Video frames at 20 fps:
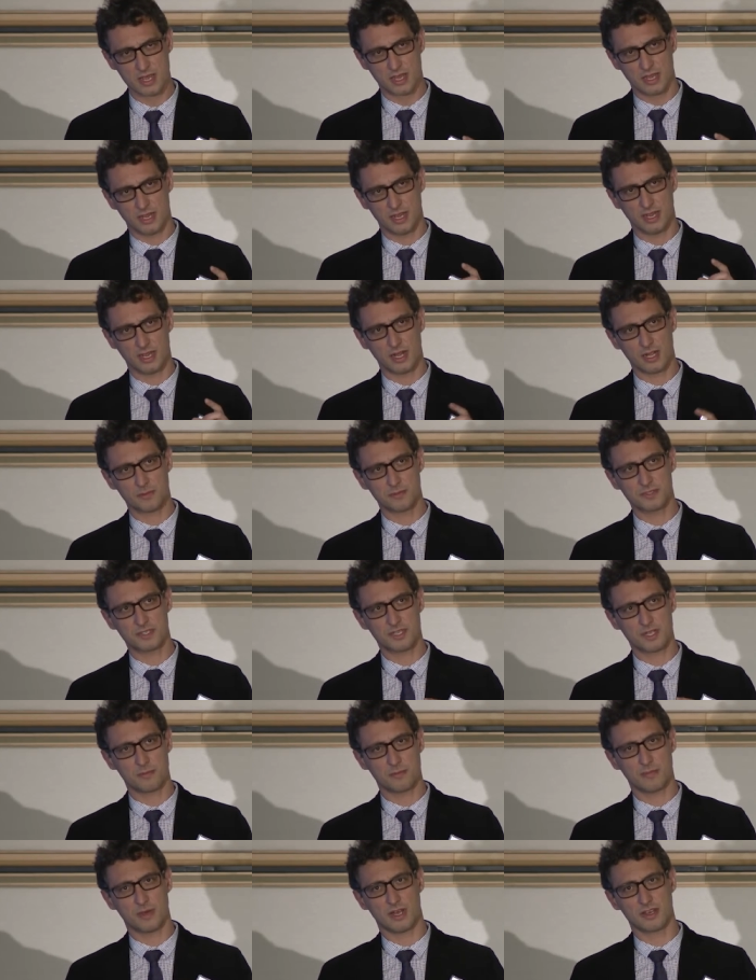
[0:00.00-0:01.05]
it helps
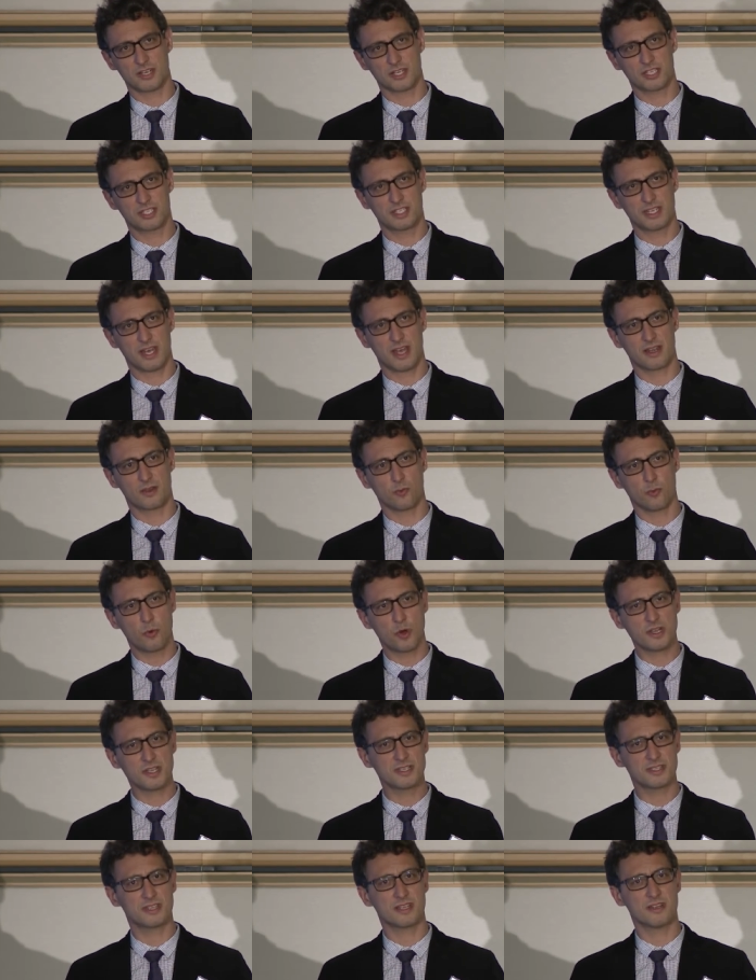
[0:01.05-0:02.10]
them understand
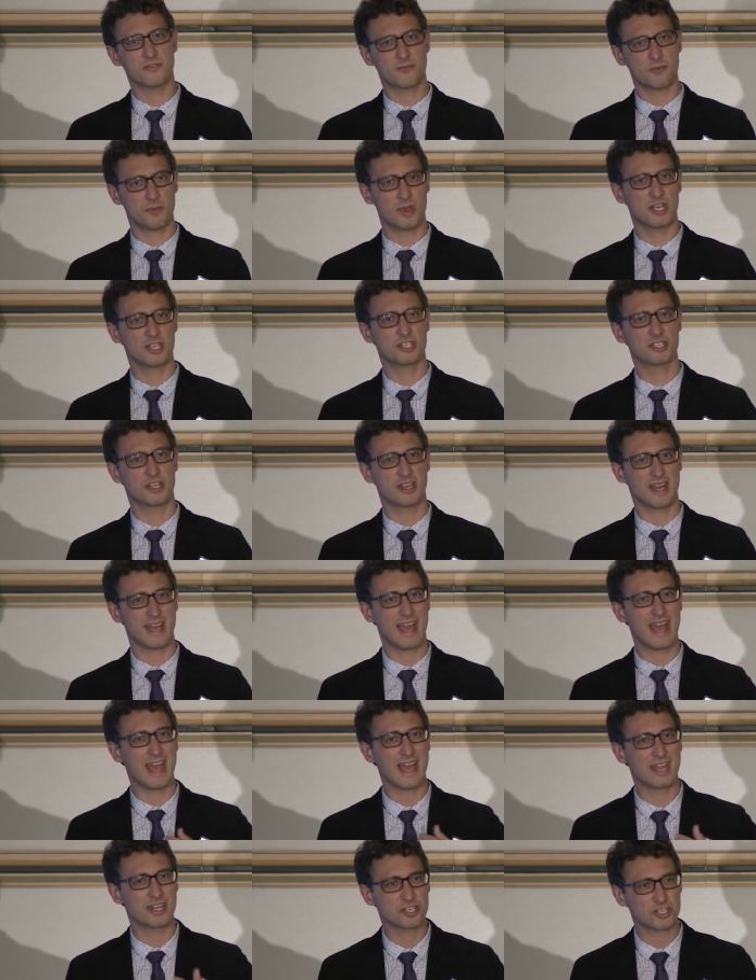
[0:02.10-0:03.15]
what is the information that
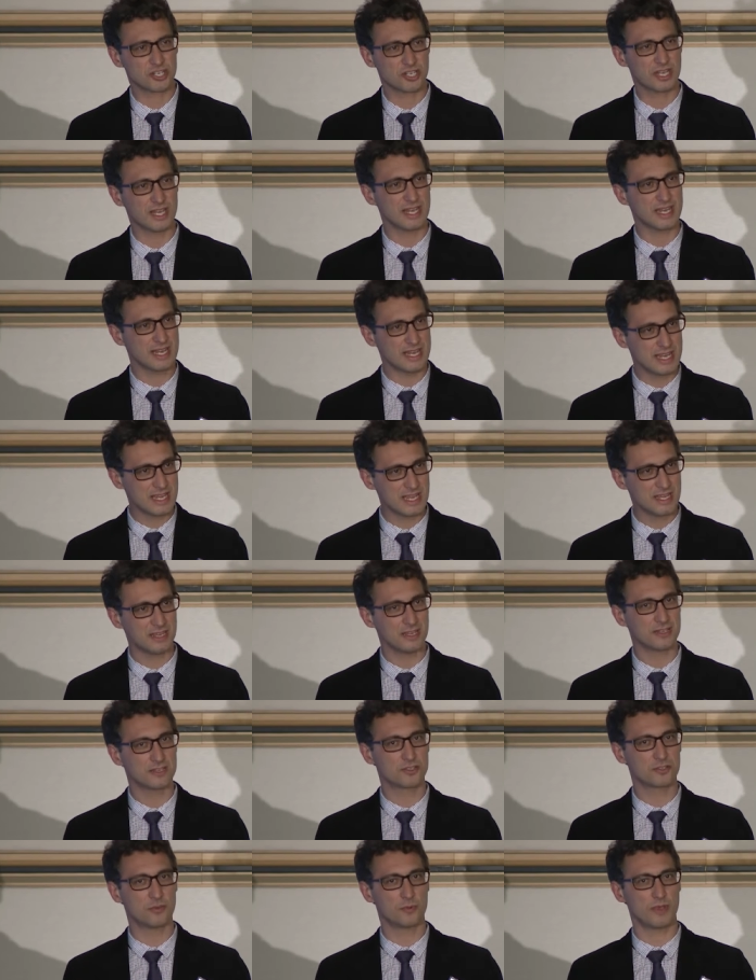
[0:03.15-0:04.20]
I actually
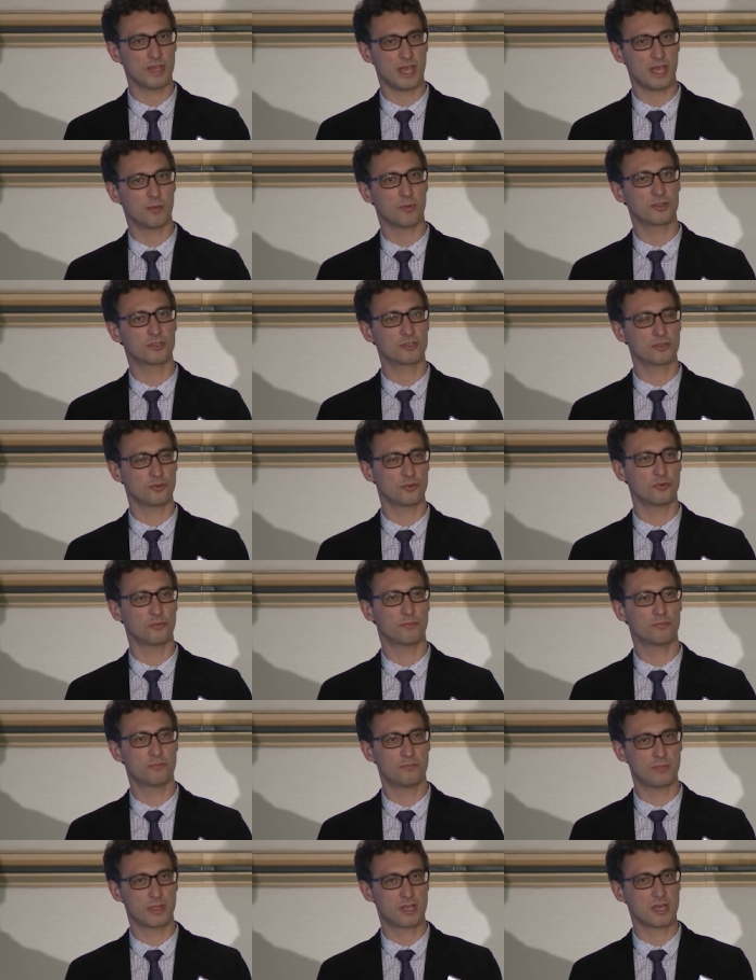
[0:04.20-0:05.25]
need to be able to
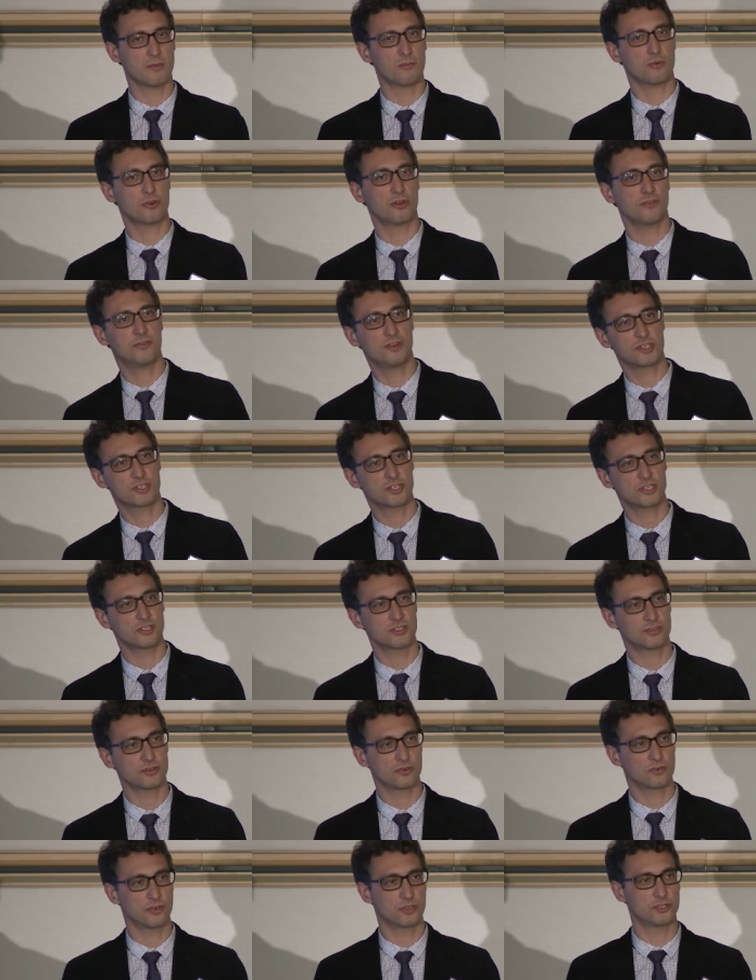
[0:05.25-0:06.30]
become more efficient
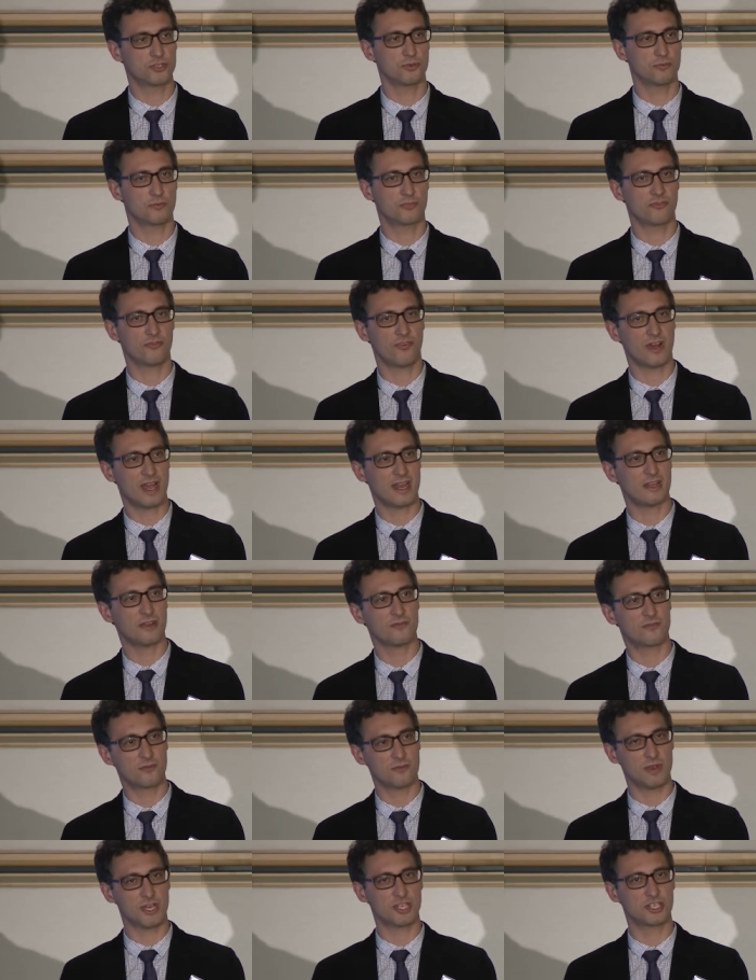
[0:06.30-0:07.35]
or to provide
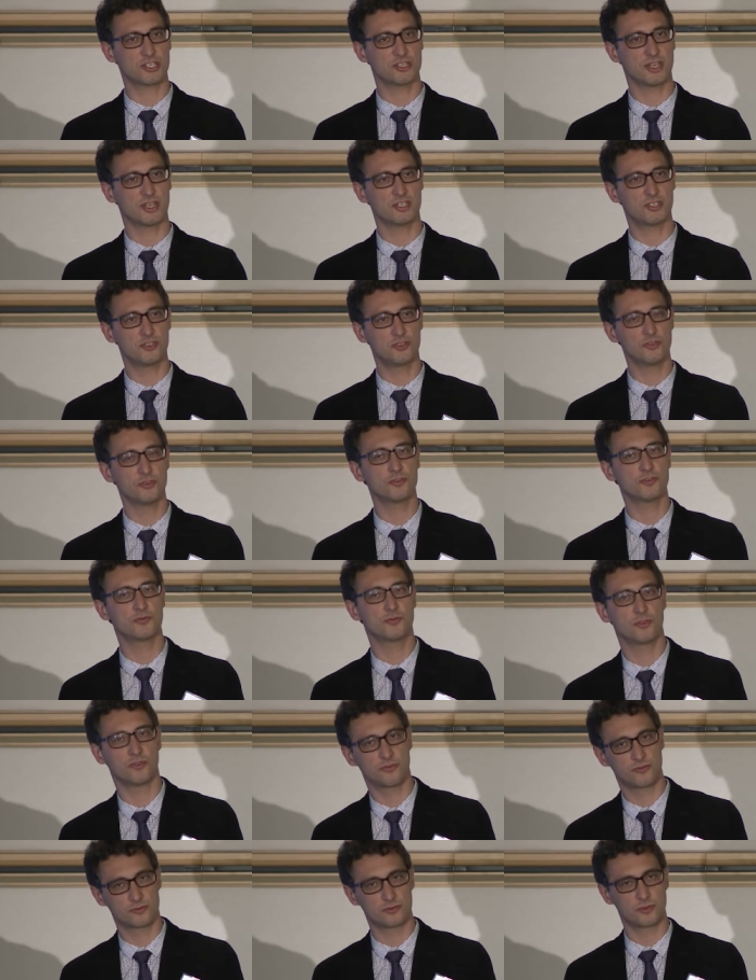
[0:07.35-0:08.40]
information that is
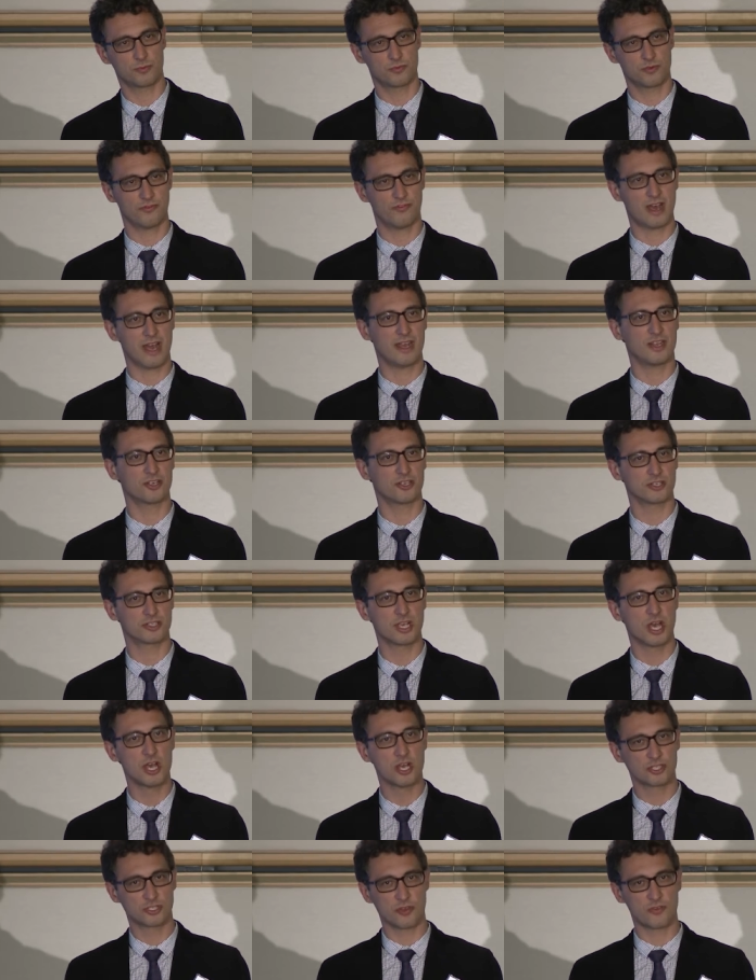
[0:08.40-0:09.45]
useful to providers
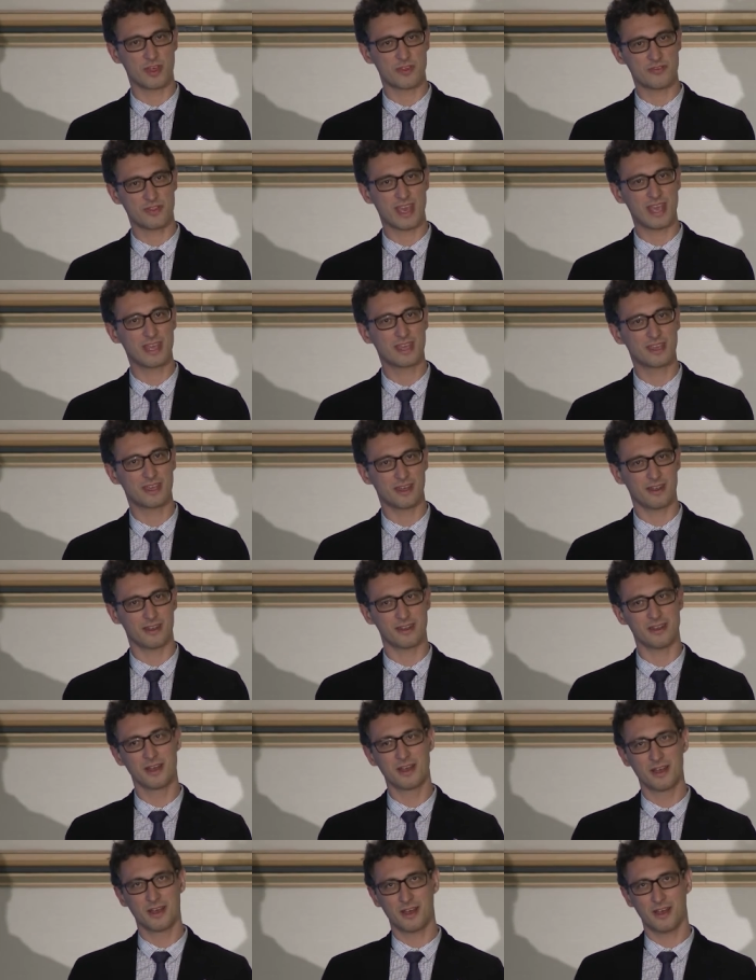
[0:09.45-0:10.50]
so that they
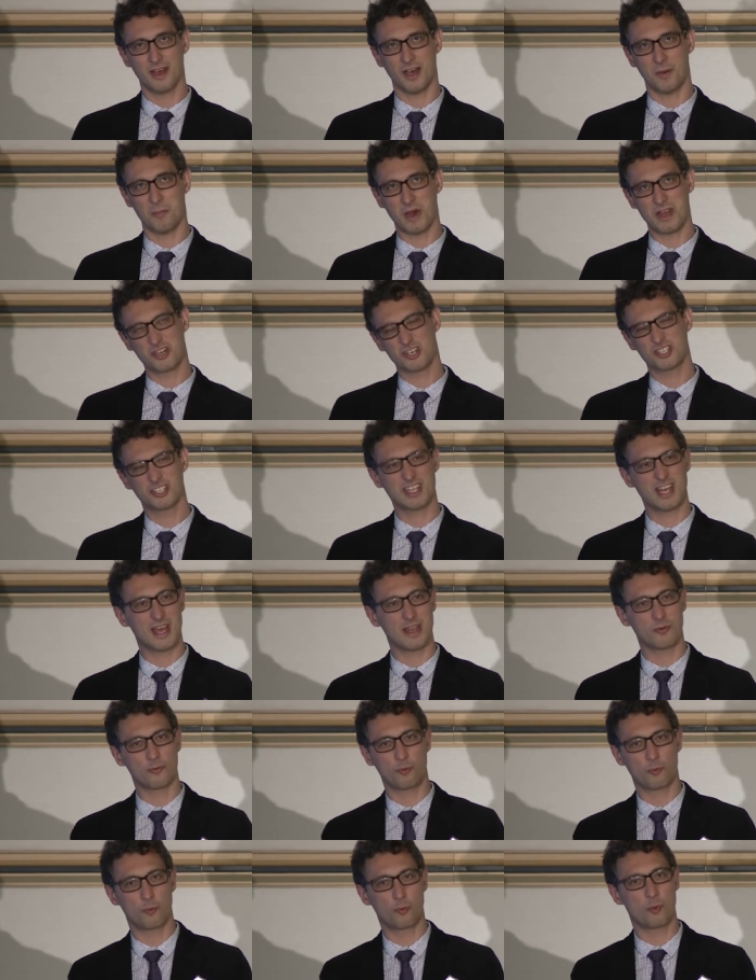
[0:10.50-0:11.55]
can
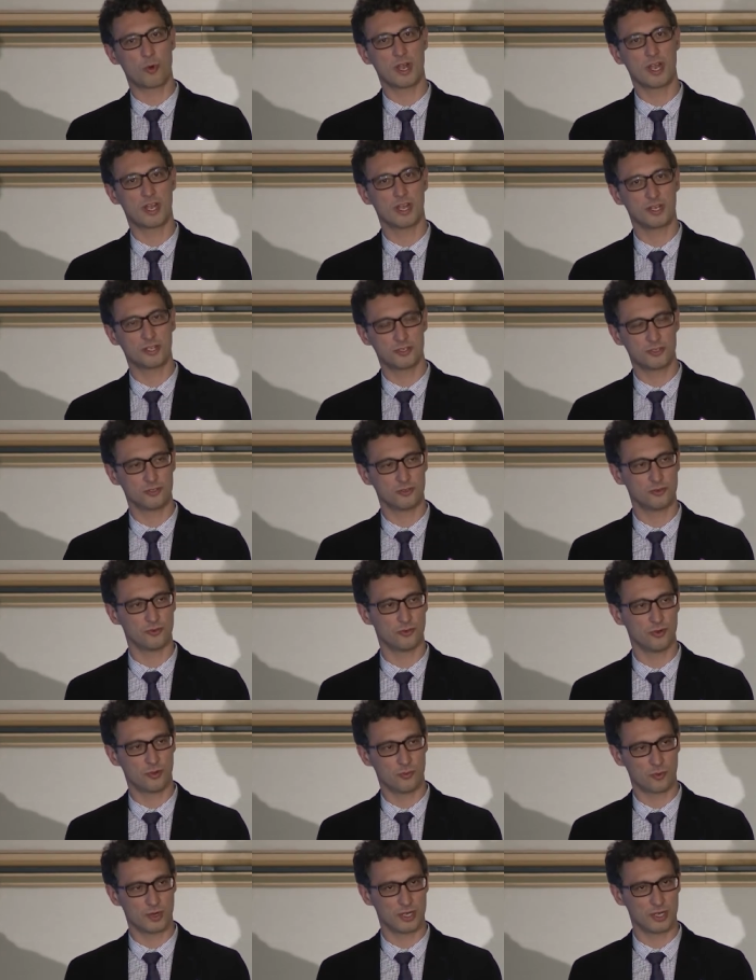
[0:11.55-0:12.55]
understand where to